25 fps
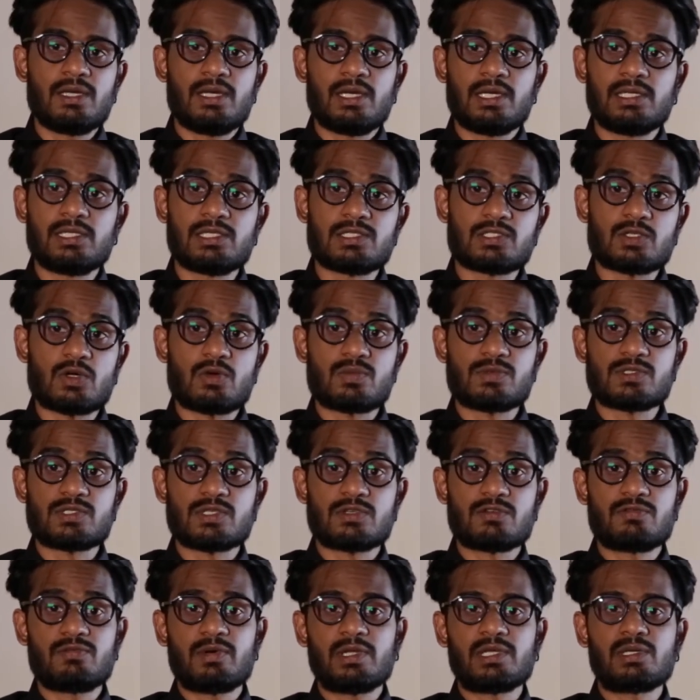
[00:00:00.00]
it is
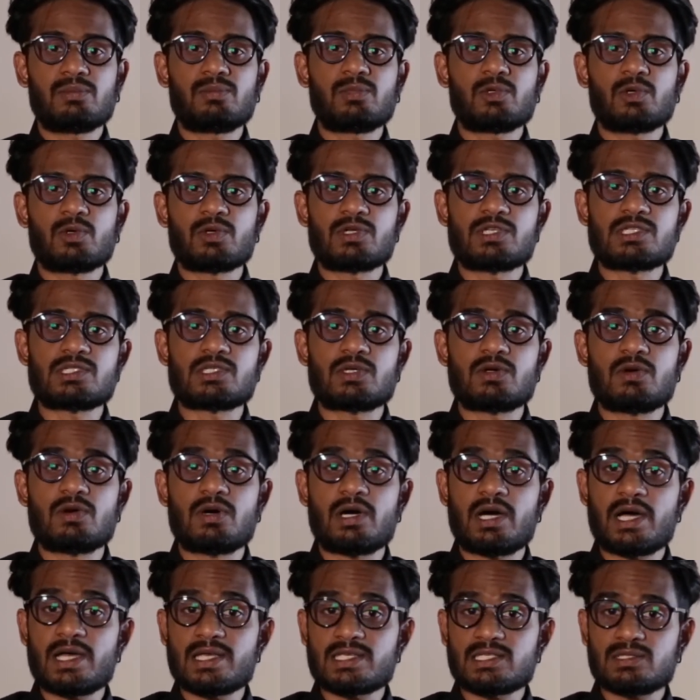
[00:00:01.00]
observed that employees
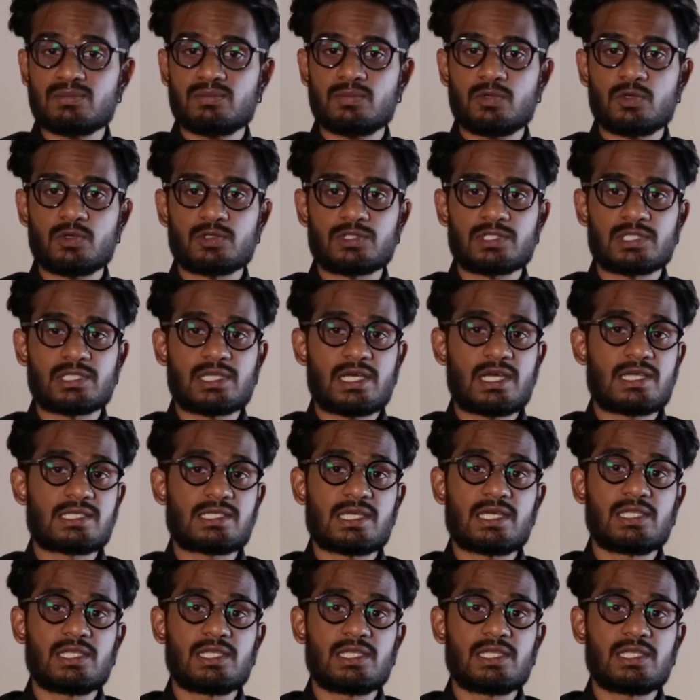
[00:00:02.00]
are as important as